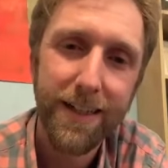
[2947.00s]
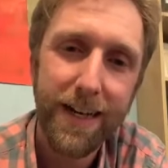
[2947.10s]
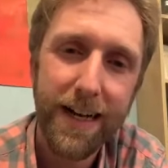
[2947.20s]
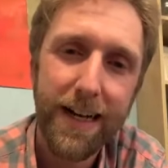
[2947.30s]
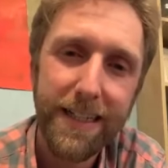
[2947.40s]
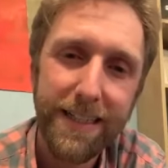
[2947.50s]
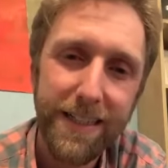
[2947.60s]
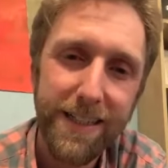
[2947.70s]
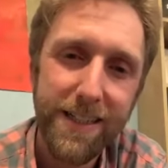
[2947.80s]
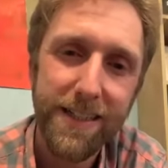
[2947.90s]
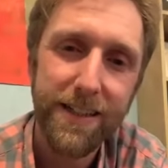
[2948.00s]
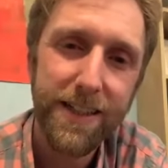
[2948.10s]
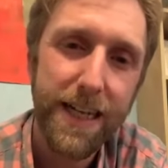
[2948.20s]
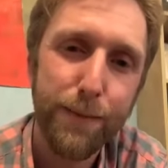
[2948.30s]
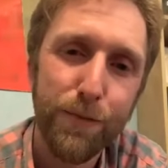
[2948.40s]
I did see the
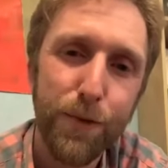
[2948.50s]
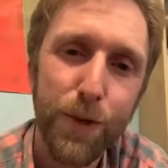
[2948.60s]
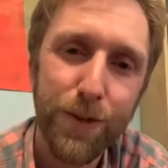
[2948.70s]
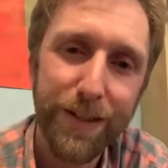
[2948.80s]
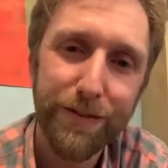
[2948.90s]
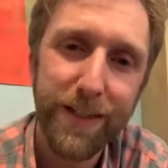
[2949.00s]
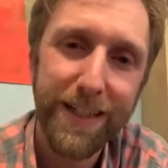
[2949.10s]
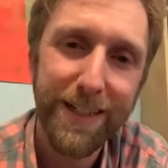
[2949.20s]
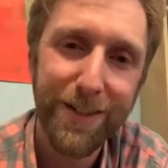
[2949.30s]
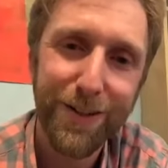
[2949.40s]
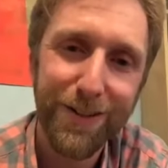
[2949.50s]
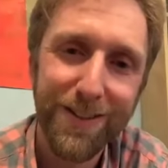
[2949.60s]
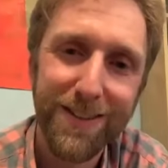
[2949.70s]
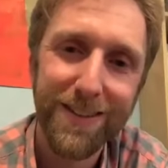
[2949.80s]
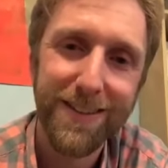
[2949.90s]
tomfoolery video.
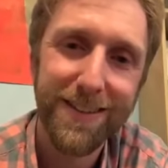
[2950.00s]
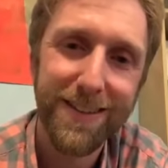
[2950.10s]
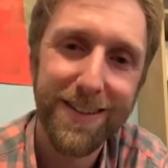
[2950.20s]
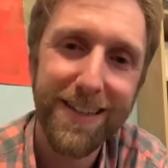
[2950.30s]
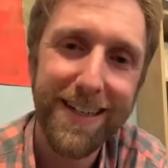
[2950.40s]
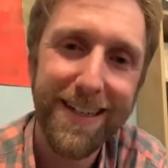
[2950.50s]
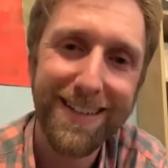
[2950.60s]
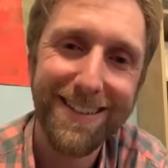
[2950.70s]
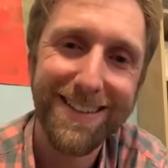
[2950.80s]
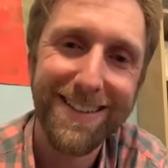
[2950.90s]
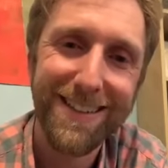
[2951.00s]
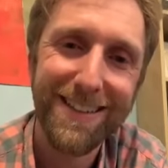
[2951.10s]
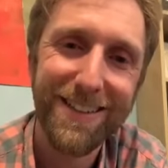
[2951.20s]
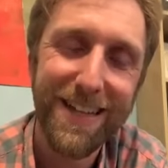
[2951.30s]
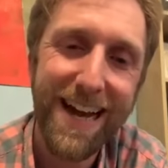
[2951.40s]
Yeah,
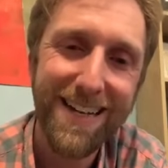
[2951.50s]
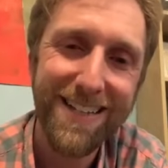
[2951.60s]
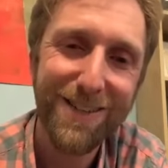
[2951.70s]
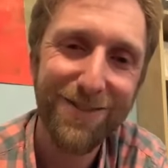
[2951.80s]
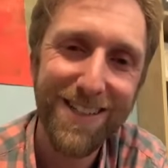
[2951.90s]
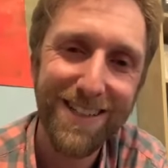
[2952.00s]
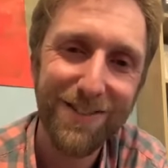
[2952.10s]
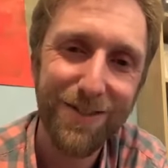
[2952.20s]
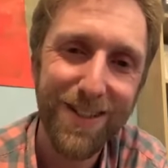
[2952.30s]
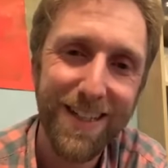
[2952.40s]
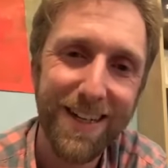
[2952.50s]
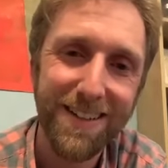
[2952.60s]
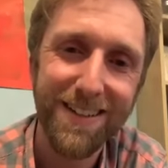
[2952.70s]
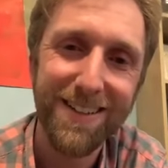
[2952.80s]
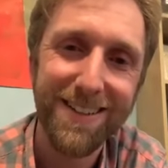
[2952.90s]
the accent was
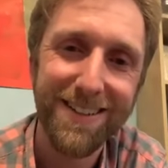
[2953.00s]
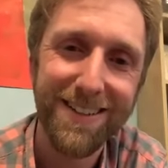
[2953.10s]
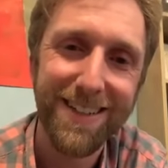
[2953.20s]
nice.